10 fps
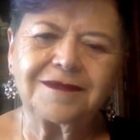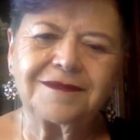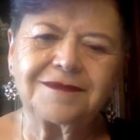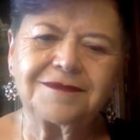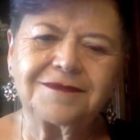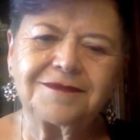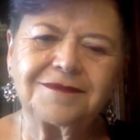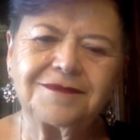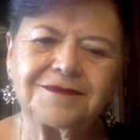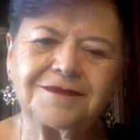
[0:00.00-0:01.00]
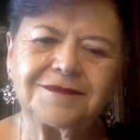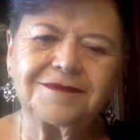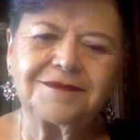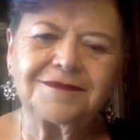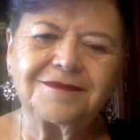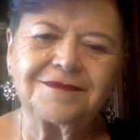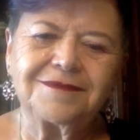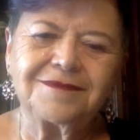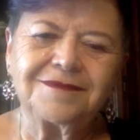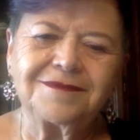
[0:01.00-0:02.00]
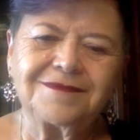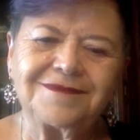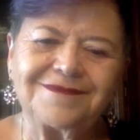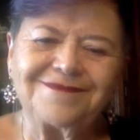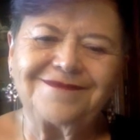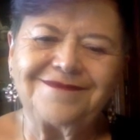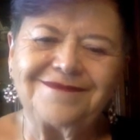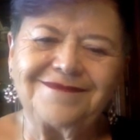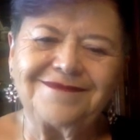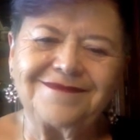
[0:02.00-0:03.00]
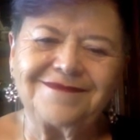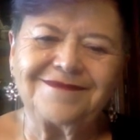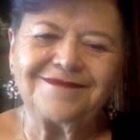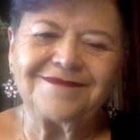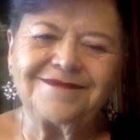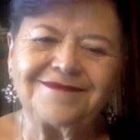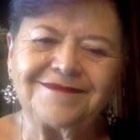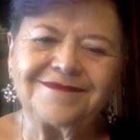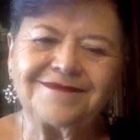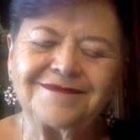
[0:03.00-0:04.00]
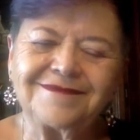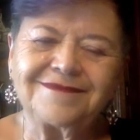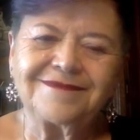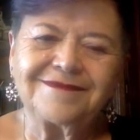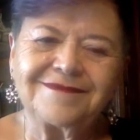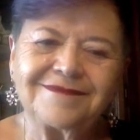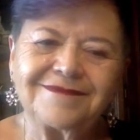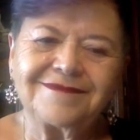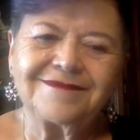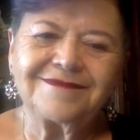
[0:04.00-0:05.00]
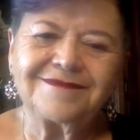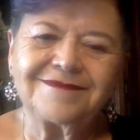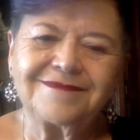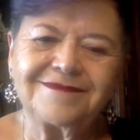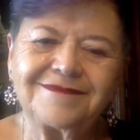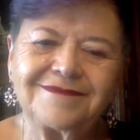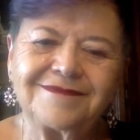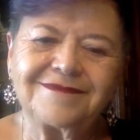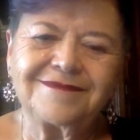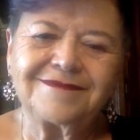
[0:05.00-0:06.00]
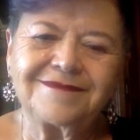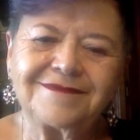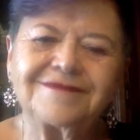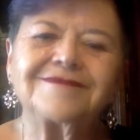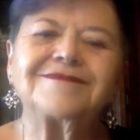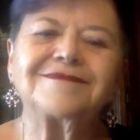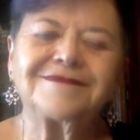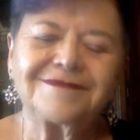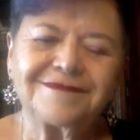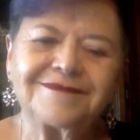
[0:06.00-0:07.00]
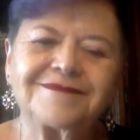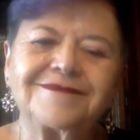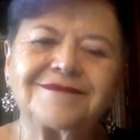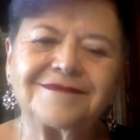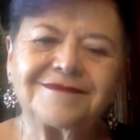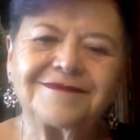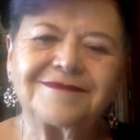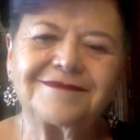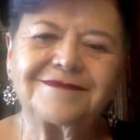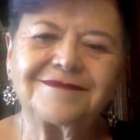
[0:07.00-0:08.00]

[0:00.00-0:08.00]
[no speech]